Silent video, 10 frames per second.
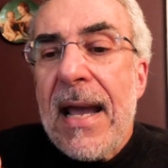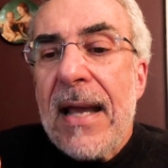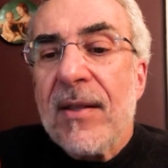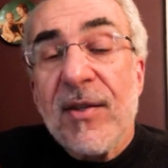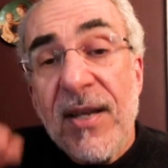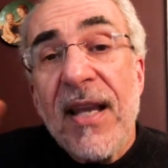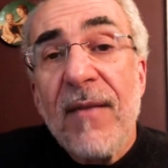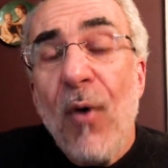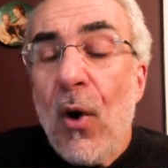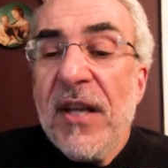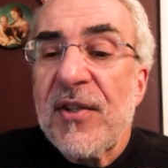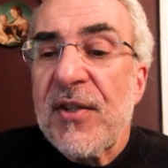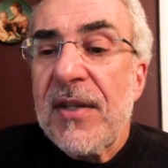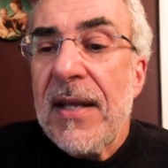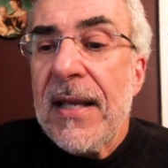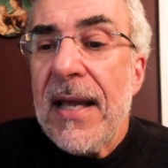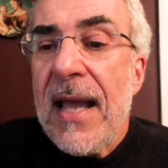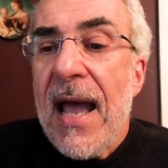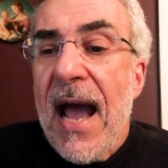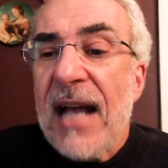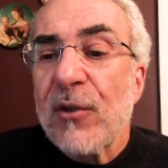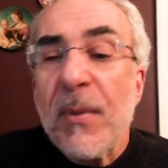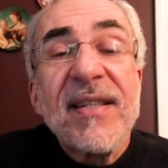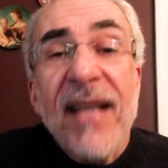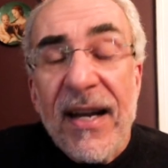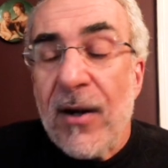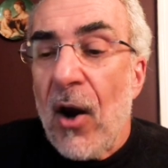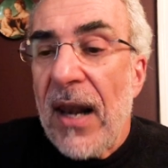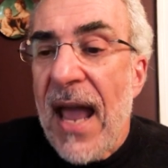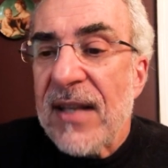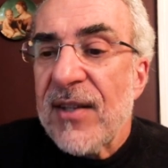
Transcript: The singing voice as we said in our last